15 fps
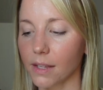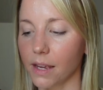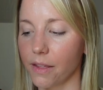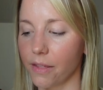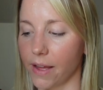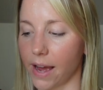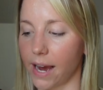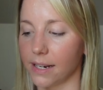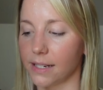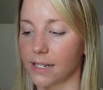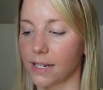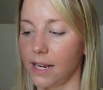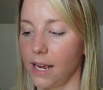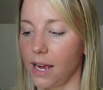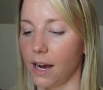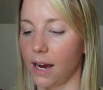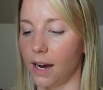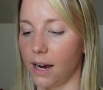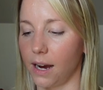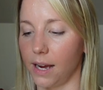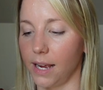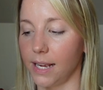that
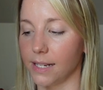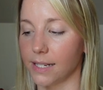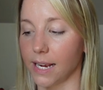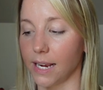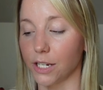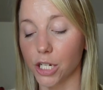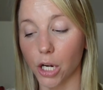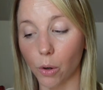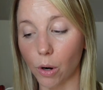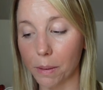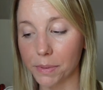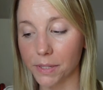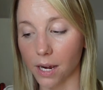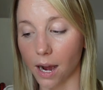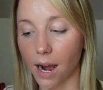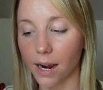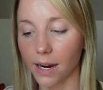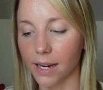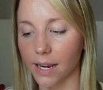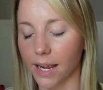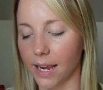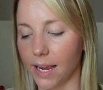uh, is a toe-up
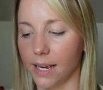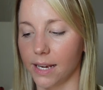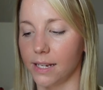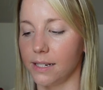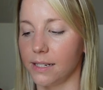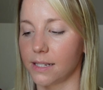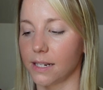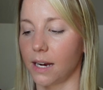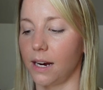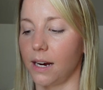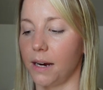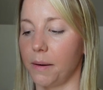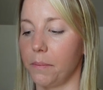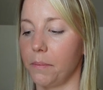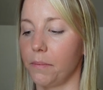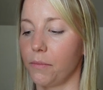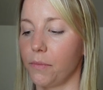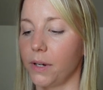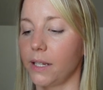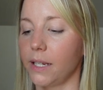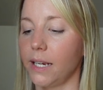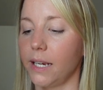sock and um,
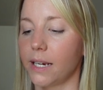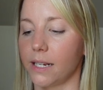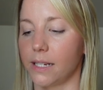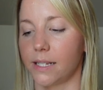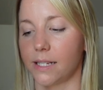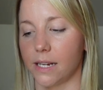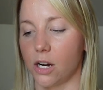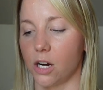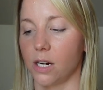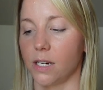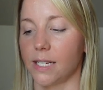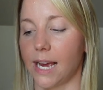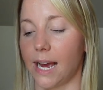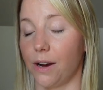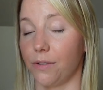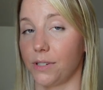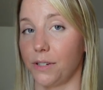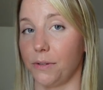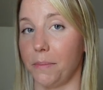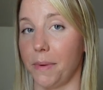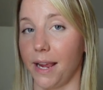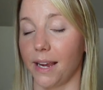really considers how
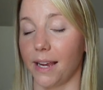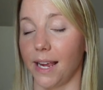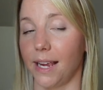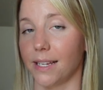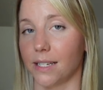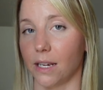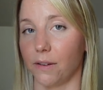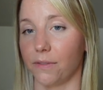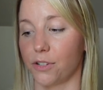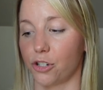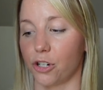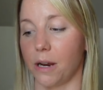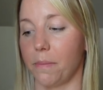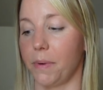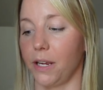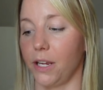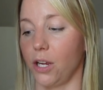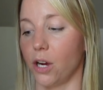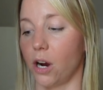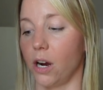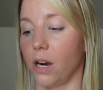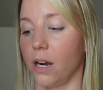to make a self-striping
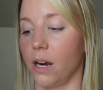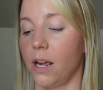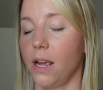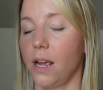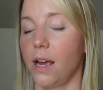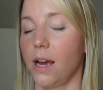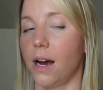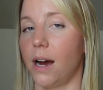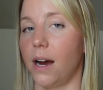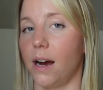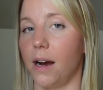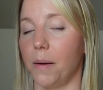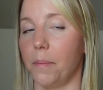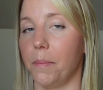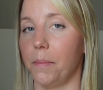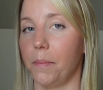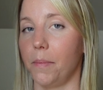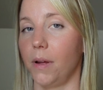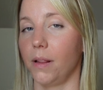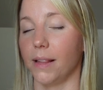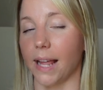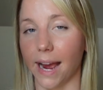yarn um,
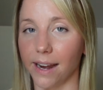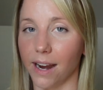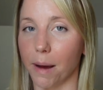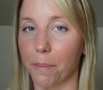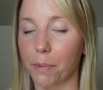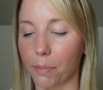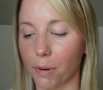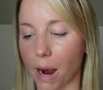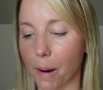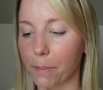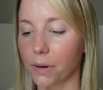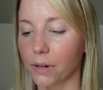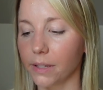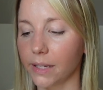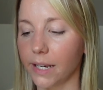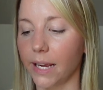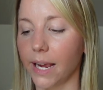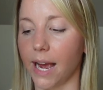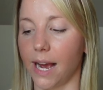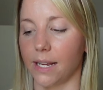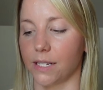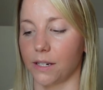line up
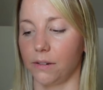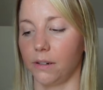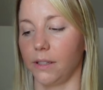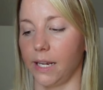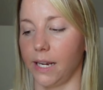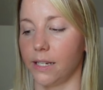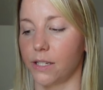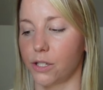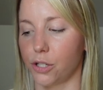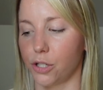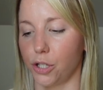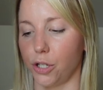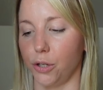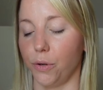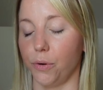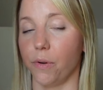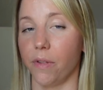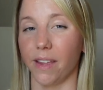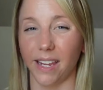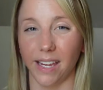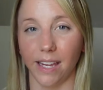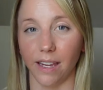properly as it relates to
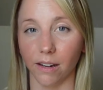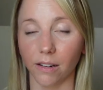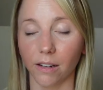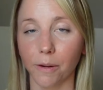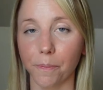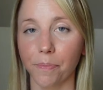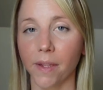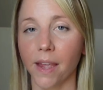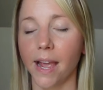the heel.